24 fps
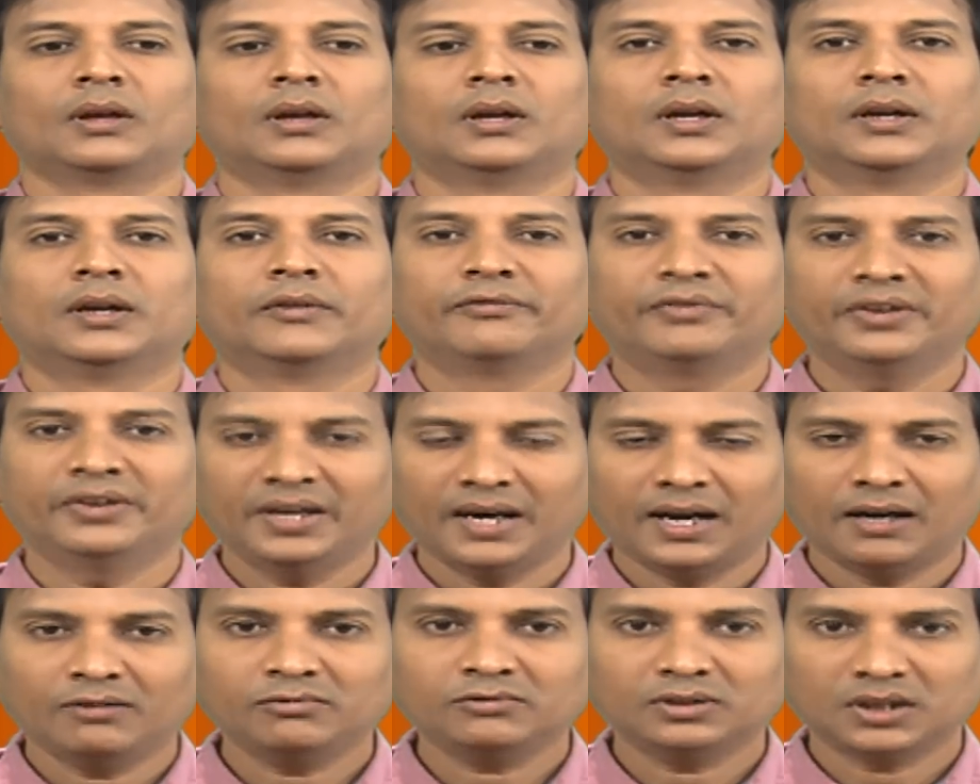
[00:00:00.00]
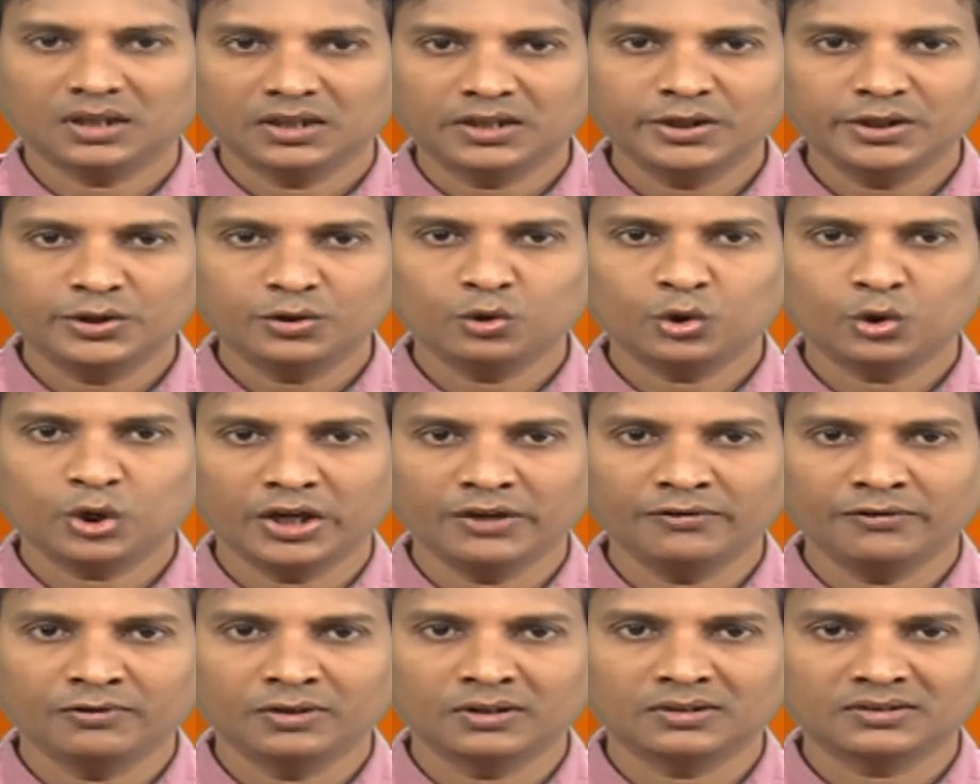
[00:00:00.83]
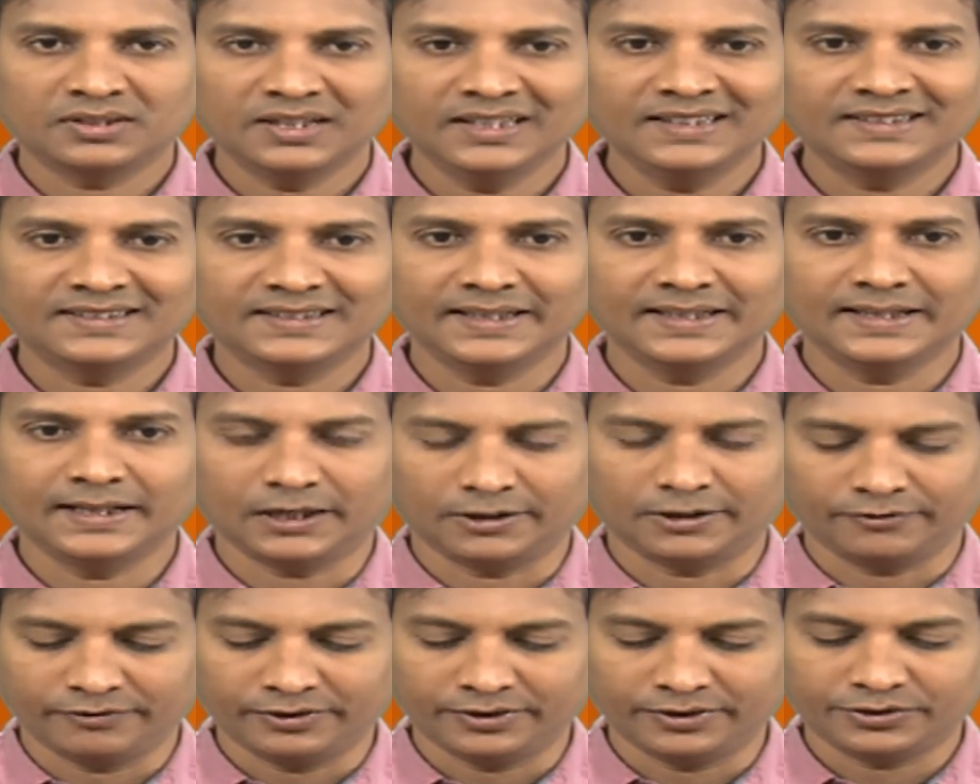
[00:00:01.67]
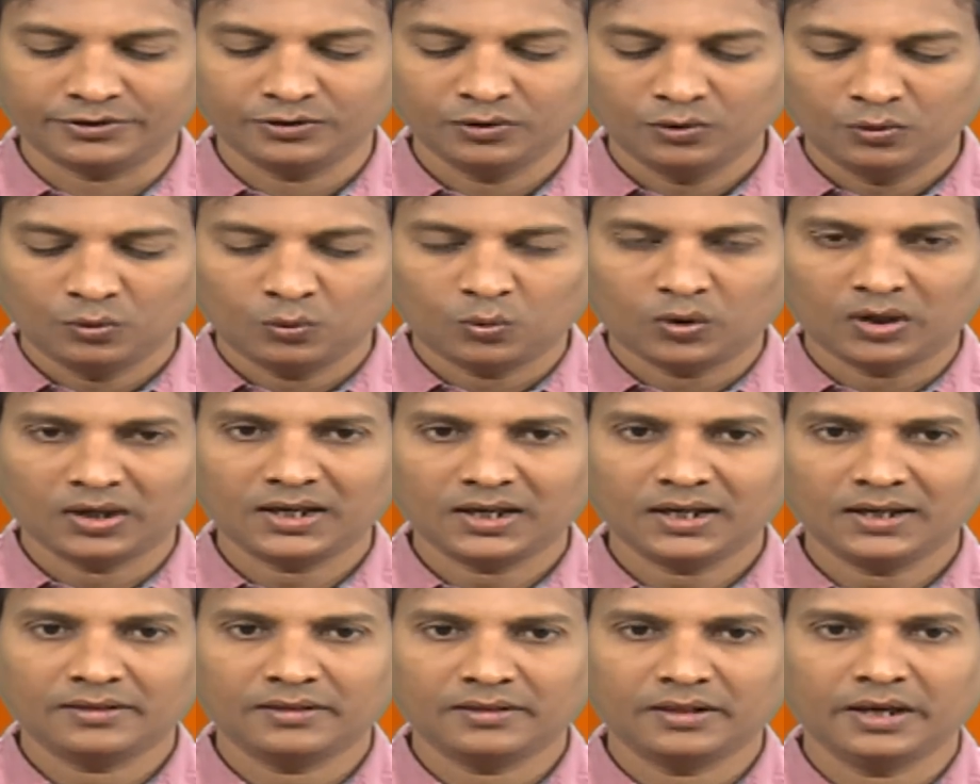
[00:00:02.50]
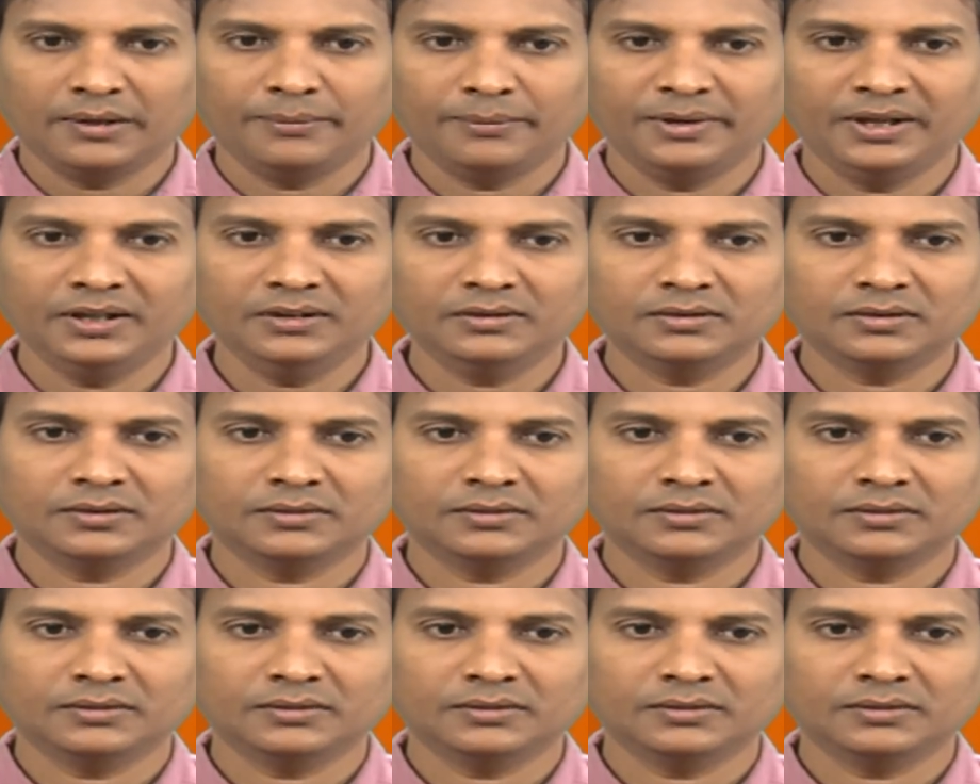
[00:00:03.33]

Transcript: We have 32 keywords in C language. What are they means?